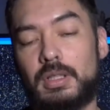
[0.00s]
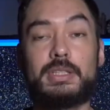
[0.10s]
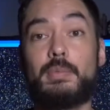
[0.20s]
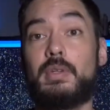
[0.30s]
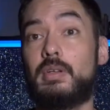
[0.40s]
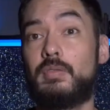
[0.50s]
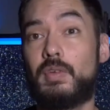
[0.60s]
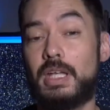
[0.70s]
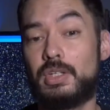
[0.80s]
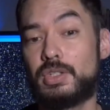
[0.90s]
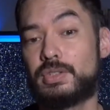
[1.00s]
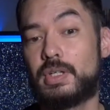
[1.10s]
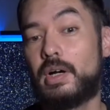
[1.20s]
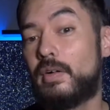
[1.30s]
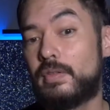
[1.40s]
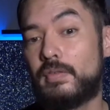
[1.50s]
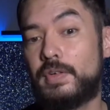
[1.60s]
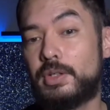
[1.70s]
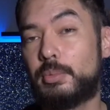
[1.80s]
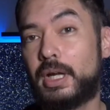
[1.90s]
Some of the advantages of the
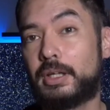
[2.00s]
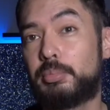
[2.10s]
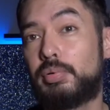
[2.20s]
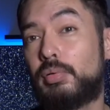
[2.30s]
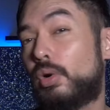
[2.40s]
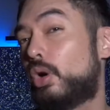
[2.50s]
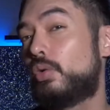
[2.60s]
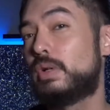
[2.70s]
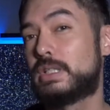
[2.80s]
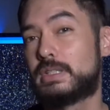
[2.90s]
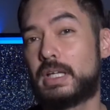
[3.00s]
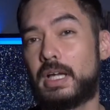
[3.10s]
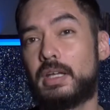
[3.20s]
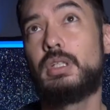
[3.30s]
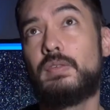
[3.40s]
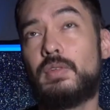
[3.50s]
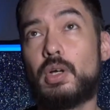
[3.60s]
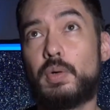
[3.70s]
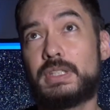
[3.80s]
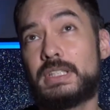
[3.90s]
VideoMic Pro is that even
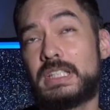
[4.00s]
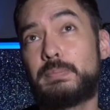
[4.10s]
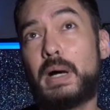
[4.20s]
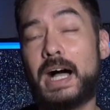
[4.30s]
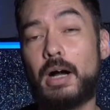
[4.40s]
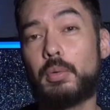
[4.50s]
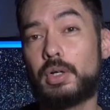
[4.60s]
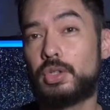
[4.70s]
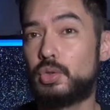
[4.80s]
though since it's powered,